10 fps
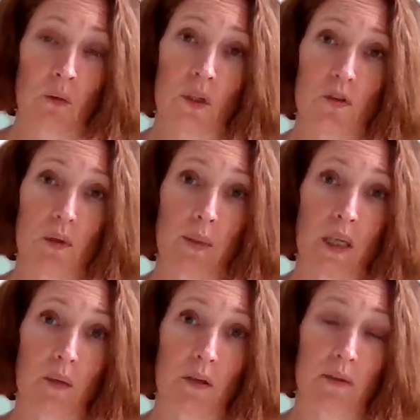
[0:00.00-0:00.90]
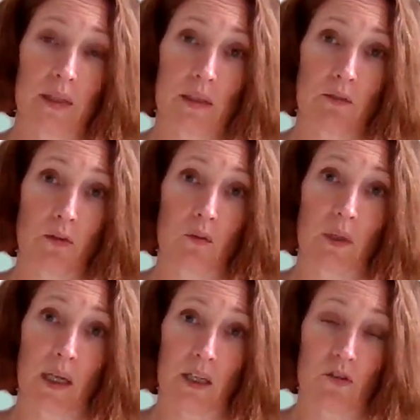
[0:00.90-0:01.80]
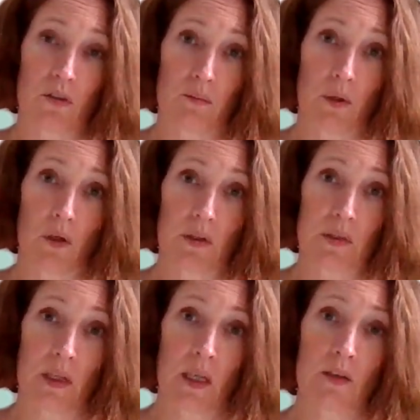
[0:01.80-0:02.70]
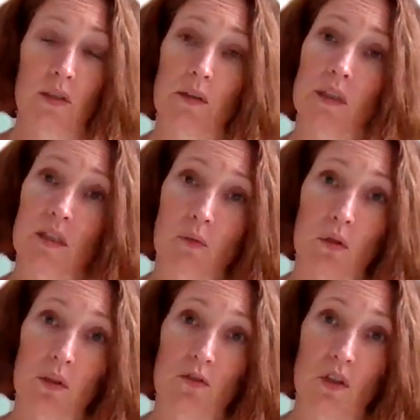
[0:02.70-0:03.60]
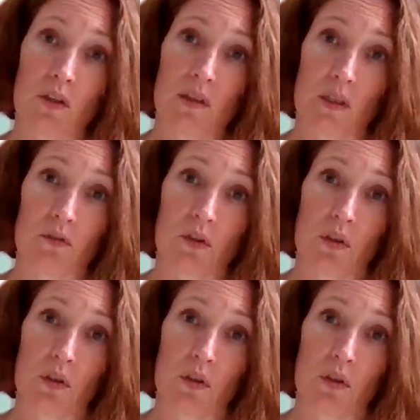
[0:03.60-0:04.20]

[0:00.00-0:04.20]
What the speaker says: which will become a risk formulation box, so that it's more conducive